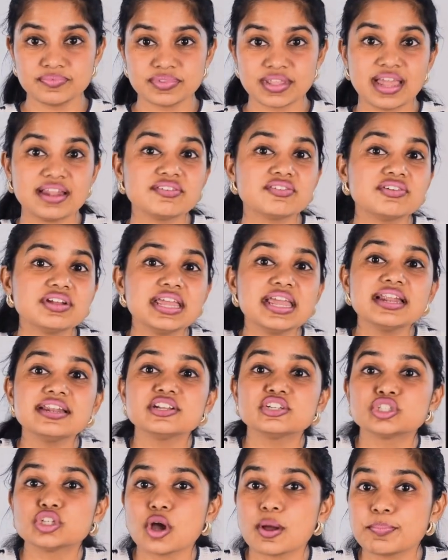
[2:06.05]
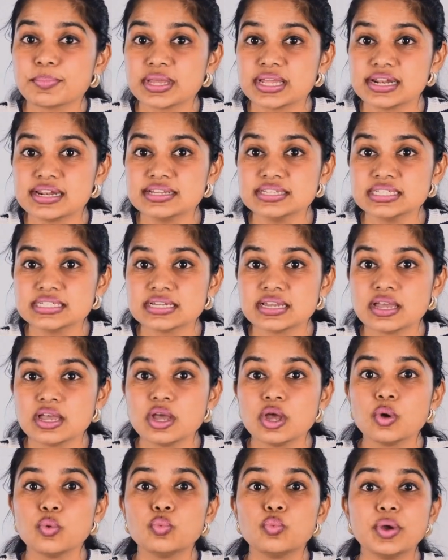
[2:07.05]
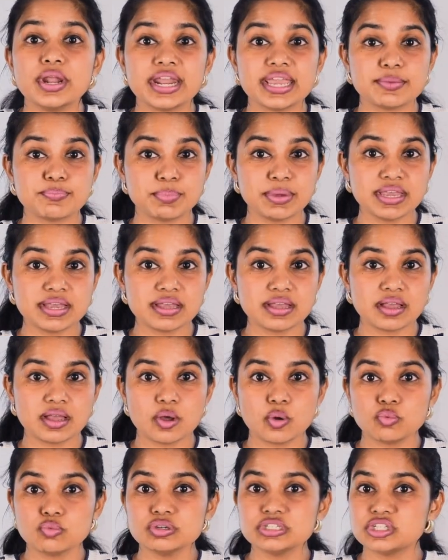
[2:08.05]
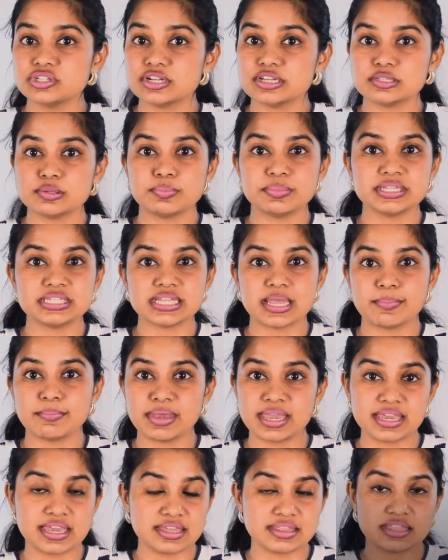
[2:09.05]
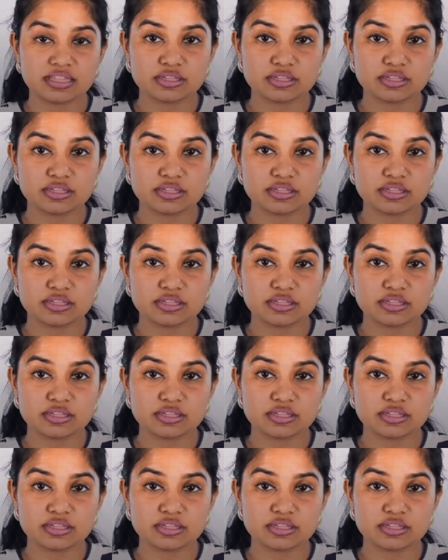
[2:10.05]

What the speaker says: and create a shopping list when I pick which recipes I'm making